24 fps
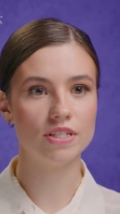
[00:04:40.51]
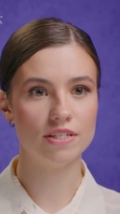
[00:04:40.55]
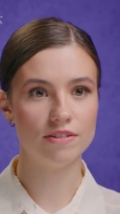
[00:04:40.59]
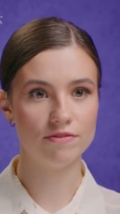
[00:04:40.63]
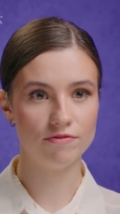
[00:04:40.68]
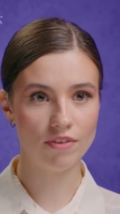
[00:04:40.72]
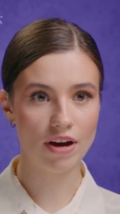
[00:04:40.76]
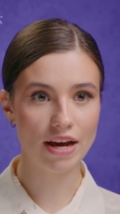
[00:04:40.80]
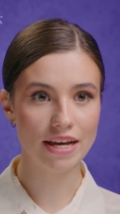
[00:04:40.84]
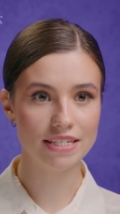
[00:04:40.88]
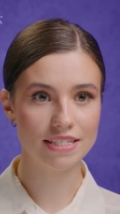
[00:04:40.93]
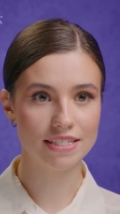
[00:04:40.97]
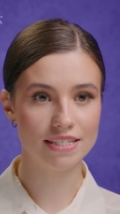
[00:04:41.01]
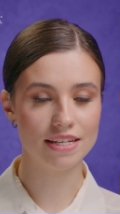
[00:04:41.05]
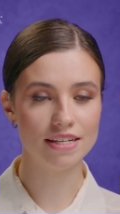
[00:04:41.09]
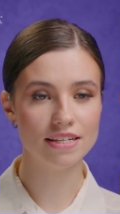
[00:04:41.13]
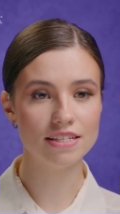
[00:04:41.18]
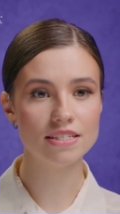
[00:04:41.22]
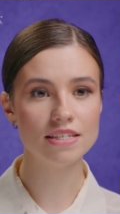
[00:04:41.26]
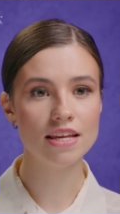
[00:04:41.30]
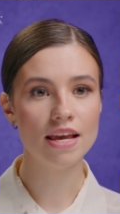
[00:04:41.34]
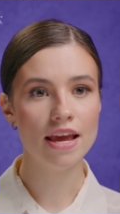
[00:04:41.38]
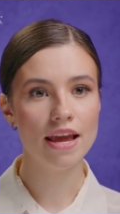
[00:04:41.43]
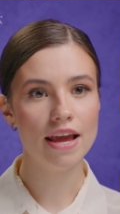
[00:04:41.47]

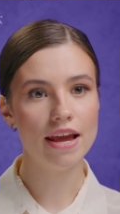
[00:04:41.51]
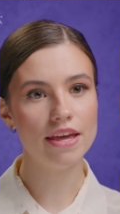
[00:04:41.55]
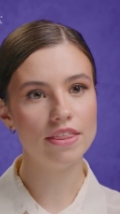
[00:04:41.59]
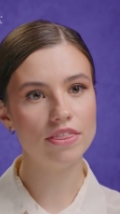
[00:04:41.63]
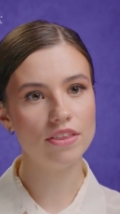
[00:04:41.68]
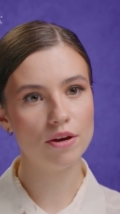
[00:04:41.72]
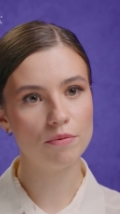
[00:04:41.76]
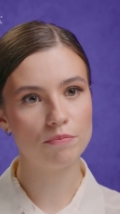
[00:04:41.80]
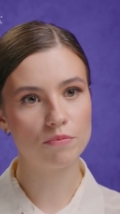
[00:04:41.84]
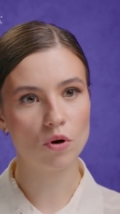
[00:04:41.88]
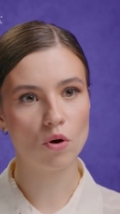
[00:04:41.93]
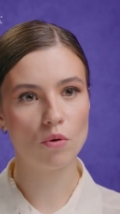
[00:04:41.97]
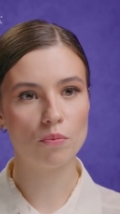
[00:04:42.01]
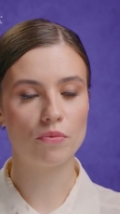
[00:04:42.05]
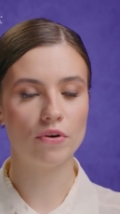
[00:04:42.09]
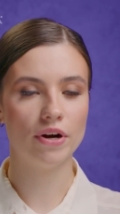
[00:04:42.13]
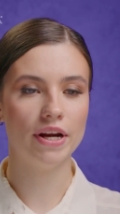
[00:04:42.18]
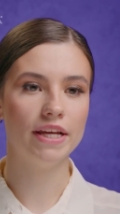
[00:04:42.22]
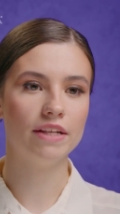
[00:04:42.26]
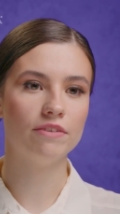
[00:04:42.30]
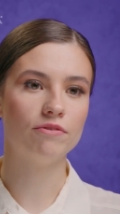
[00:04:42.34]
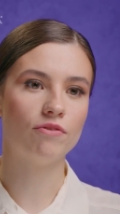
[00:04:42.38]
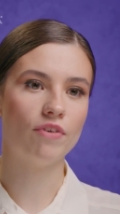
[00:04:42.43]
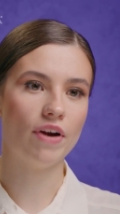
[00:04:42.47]
devices at the
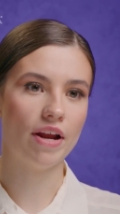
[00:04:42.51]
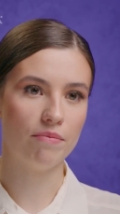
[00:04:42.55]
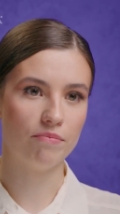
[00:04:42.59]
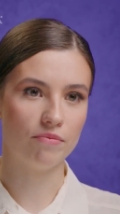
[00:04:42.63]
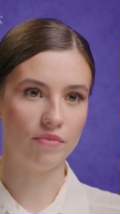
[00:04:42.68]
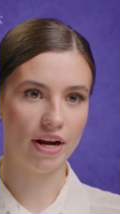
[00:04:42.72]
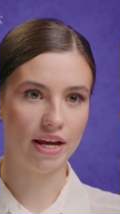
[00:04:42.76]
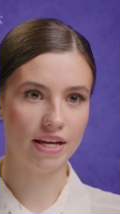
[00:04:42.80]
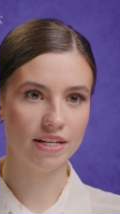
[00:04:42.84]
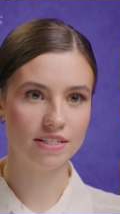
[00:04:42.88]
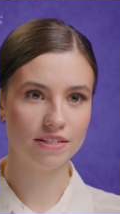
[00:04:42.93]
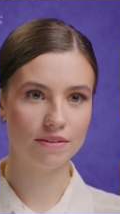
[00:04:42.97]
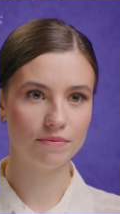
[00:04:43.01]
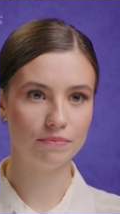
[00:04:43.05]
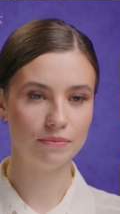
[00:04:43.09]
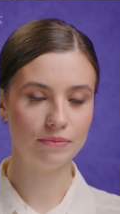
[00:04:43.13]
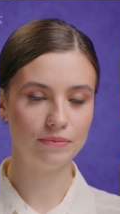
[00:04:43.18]
appropriate frame rate,